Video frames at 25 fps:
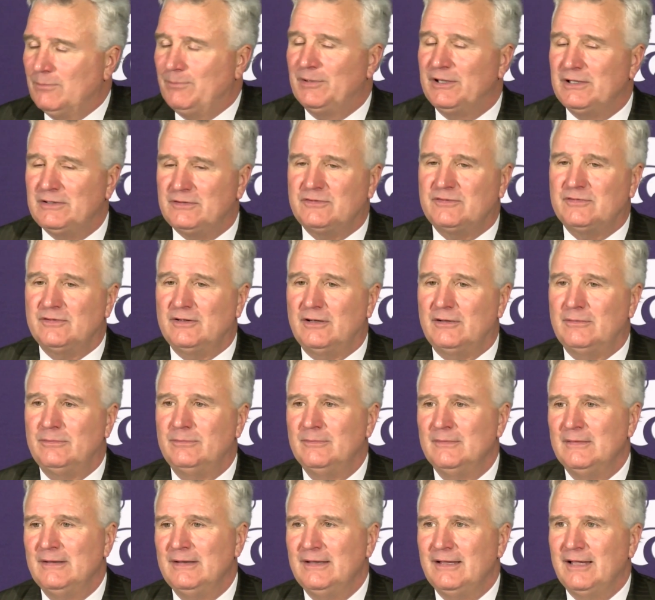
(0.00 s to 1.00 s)
But uh,
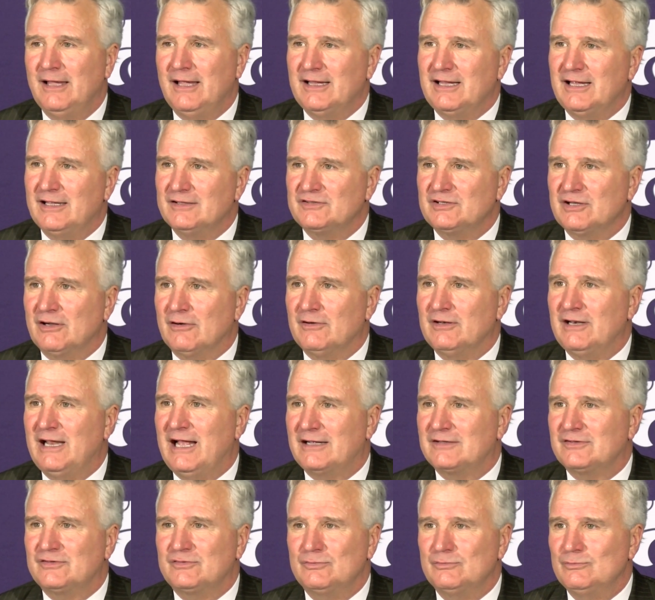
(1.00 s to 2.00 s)
I guess our
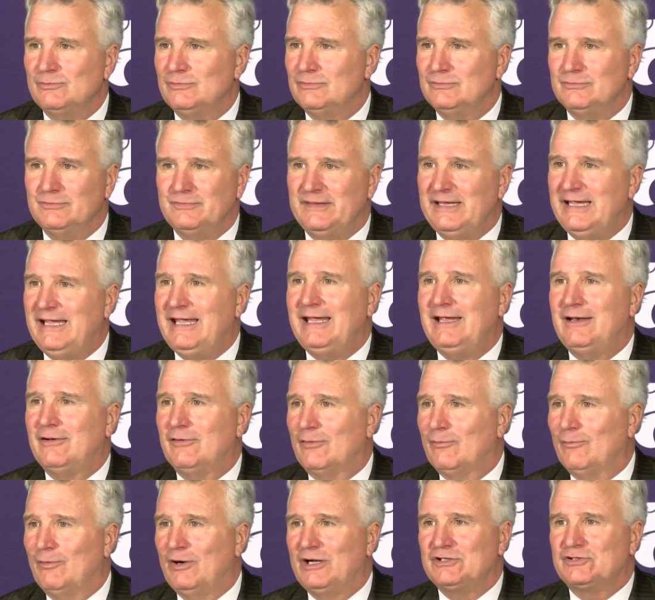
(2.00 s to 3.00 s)
next need
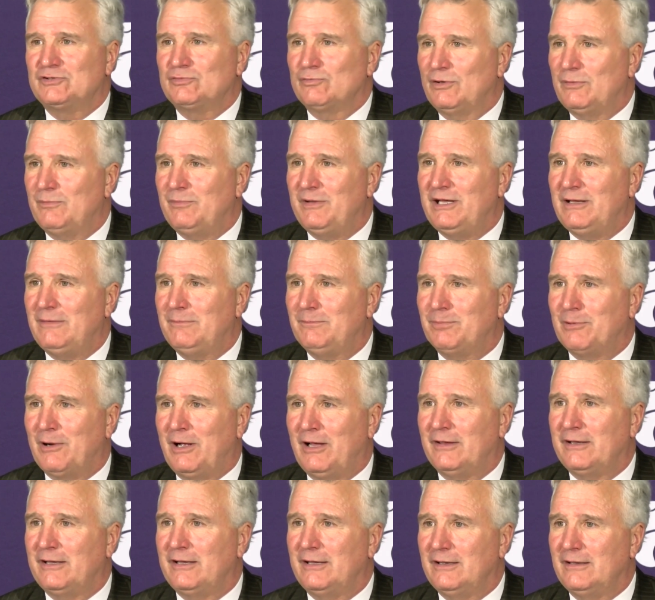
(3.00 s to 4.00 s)
or wish would be
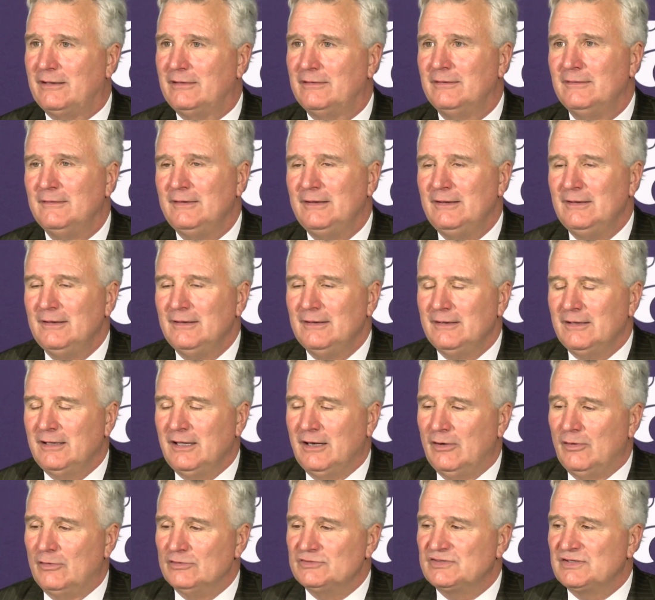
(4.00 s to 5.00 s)
probably a
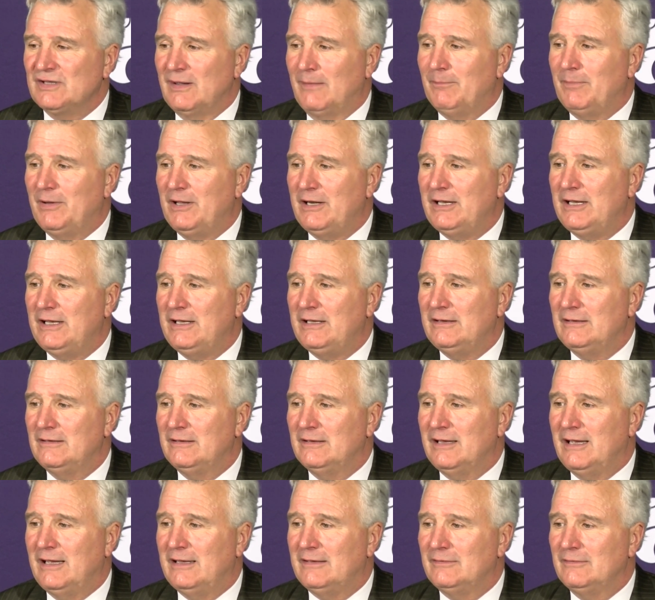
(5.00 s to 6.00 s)
you know somebody
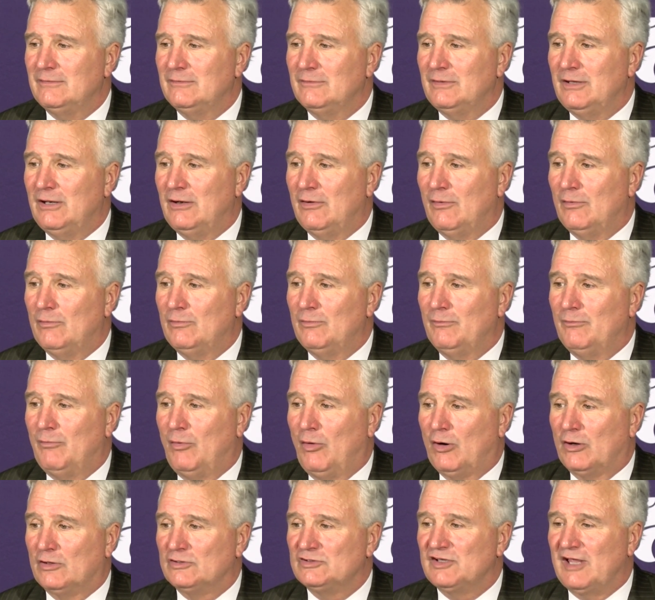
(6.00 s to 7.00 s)
that you know
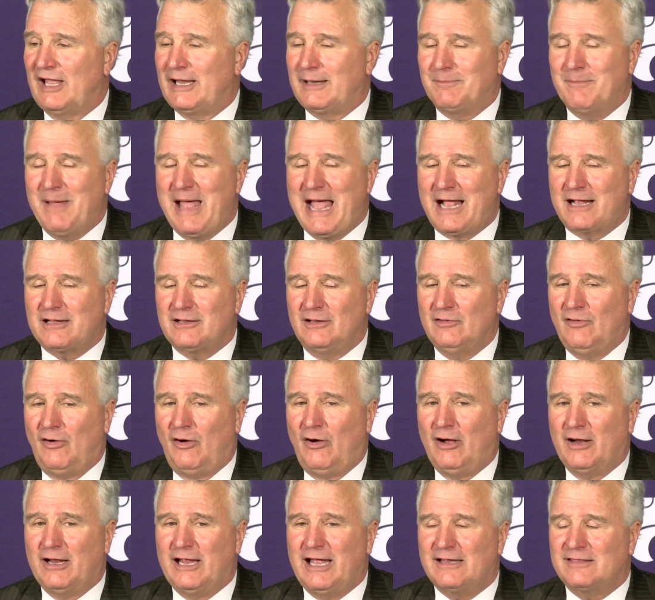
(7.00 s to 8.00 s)
more is like Mac, a
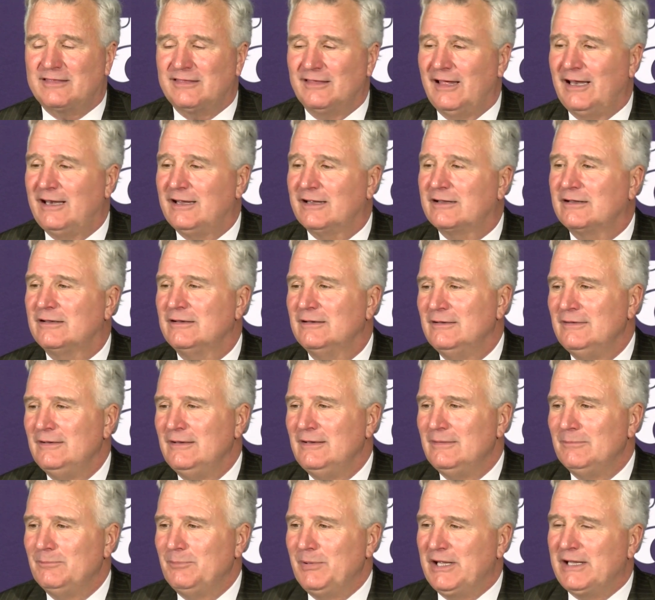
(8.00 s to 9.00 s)
long, athletic,
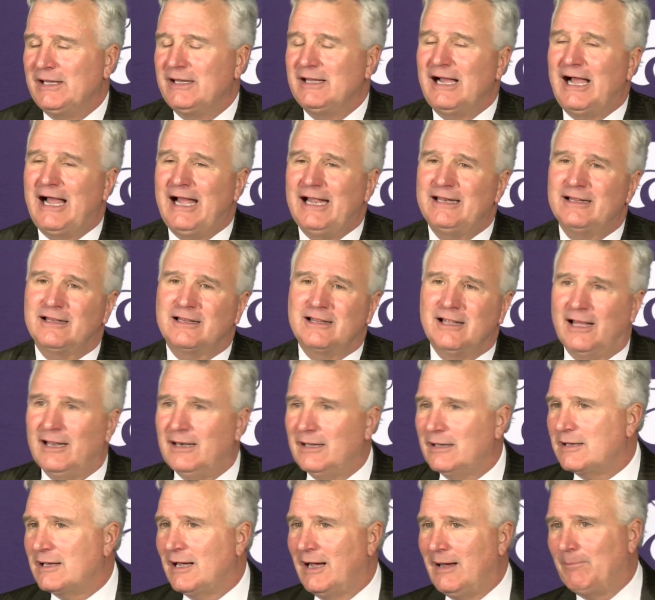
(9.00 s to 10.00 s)
big guy to
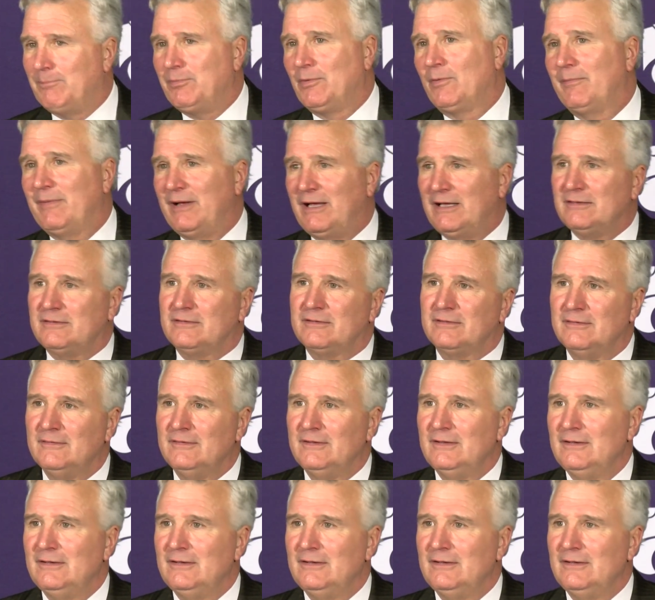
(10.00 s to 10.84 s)
kind of complement.